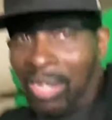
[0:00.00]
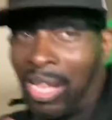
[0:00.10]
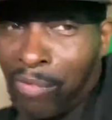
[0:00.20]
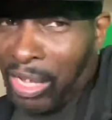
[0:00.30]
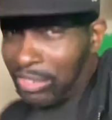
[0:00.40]

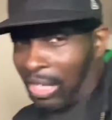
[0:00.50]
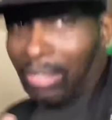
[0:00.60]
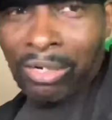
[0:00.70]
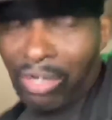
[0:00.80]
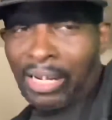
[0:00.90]
If that sounds like
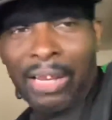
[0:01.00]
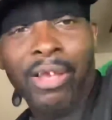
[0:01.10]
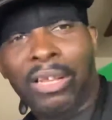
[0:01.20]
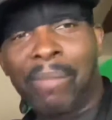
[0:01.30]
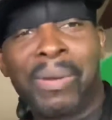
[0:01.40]
a good name,
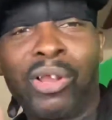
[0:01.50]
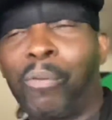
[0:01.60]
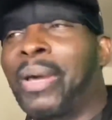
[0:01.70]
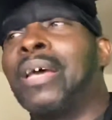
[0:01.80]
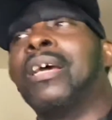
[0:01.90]
y'all let me know,
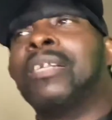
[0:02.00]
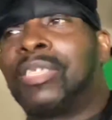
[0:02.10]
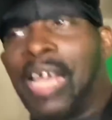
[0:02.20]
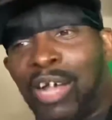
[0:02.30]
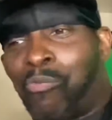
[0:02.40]
man.
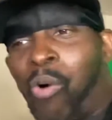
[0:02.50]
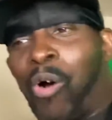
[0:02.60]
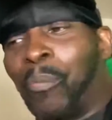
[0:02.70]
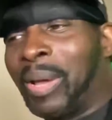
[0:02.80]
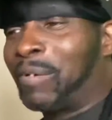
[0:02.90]
Tech
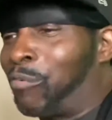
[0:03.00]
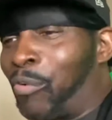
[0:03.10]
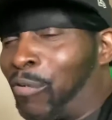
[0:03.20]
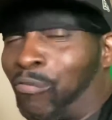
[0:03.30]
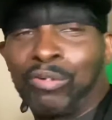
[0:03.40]
Walt, man, for
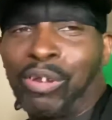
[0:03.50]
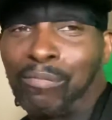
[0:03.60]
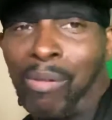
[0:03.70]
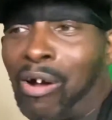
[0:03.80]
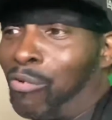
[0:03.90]
real. So that's
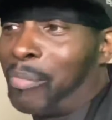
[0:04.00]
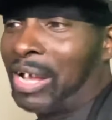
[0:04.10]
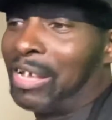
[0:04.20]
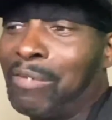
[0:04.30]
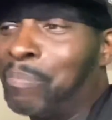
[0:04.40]
my old
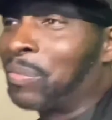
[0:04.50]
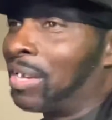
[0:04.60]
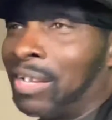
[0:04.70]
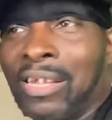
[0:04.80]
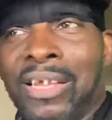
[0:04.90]
man.
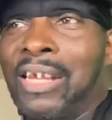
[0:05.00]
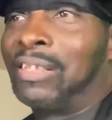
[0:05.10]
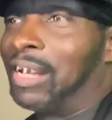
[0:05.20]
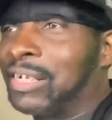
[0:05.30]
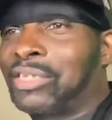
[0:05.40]
He
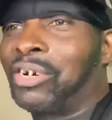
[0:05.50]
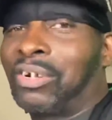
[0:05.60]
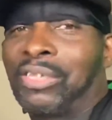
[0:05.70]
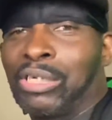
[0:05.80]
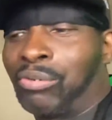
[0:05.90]
did his
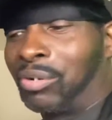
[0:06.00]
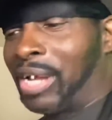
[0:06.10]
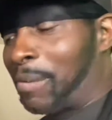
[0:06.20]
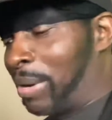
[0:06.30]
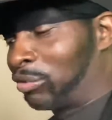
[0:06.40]
thizzle
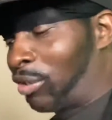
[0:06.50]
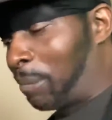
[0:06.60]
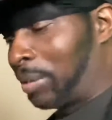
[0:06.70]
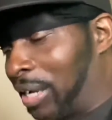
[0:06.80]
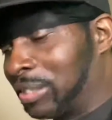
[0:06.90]
today, man. Stood
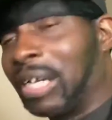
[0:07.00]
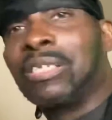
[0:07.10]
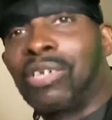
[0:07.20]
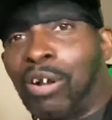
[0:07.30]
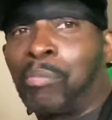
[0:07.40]
up now. He said it
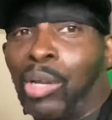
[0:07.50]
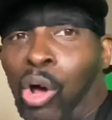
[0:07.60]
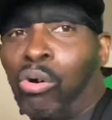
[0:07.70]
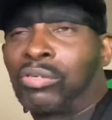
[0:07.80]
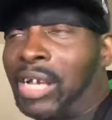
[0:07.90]
took him a
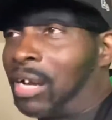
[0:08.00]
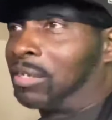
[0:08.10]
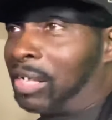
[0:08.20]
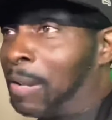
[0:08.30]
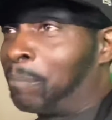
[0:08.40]
long time
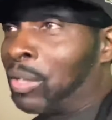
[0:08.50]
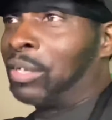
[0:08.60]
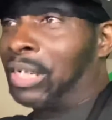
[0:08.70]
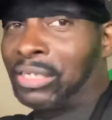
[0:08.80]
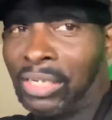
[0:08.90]
because
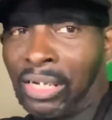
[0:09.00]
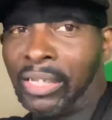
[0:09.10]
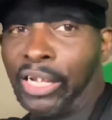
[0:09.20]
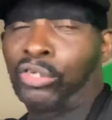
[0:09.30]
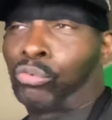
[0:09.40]
that's to get
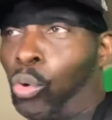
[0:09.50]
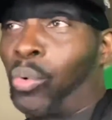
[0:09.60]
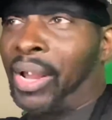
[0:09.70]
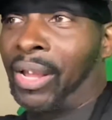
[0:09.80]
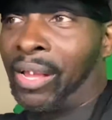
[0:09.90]
that screw
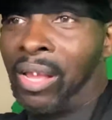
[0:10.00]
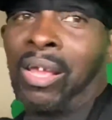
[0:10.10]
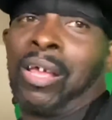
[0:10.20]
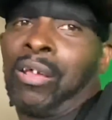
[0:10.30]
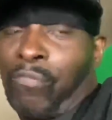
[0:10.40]
in
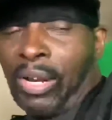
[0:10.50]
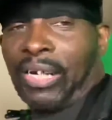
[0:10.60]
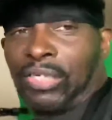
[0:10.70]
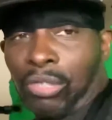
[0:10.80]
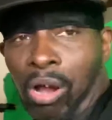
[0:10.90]
for that
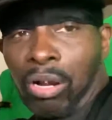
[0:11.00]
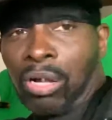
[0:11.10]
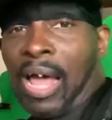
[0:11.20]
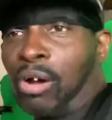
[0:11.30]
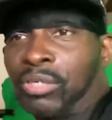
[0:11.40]
starter
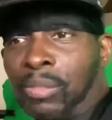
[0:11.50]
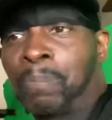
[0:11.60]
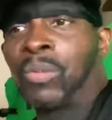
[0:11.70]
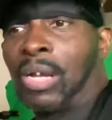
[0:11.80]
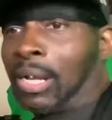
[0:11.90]
housing.
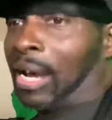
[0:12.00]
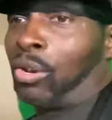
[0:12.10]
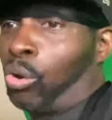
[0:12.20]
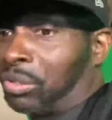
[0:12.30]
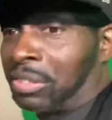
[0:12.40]
And I
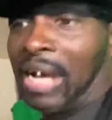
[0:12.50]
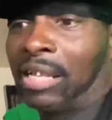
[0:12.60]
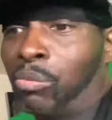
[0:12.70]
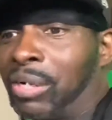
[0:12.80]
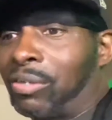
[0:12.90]
know
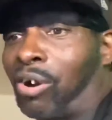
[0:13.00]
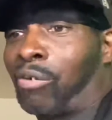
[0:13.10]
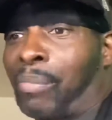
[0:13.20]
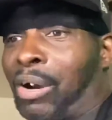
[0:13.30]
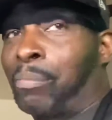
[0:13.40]
exactly what you're talking
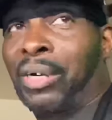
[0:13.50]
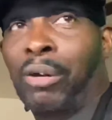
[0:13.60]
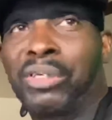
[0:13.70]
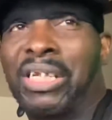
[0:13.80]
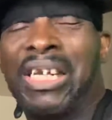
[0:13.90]
about. But
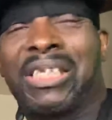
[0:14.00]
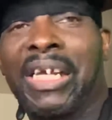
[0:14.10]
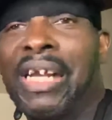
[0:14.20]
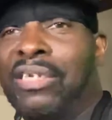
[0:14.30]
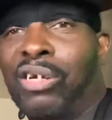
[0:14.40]
it's
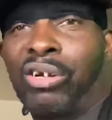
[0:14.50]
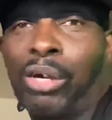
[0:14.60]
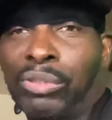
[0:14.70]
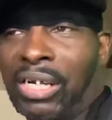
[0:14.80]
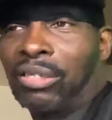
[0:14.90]
easier. It
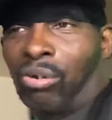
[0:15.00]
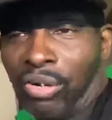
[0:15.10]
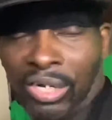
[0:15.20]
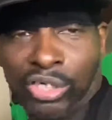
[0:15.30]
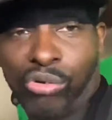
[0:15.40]
was easy on the
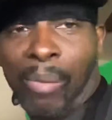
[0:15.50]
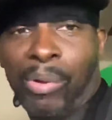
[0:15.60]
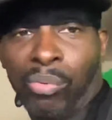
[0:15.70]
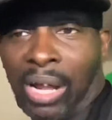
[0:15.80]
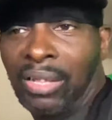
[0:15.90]
Intrepid
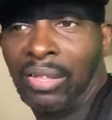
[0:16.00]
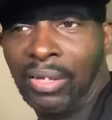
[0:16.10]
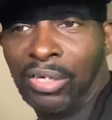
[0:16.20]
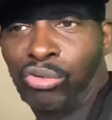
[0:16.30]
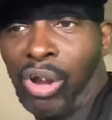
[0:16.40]
when I did the
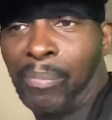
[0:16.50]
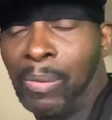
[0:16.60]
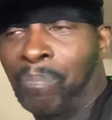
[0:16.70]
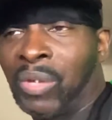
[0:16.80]
Intrepid.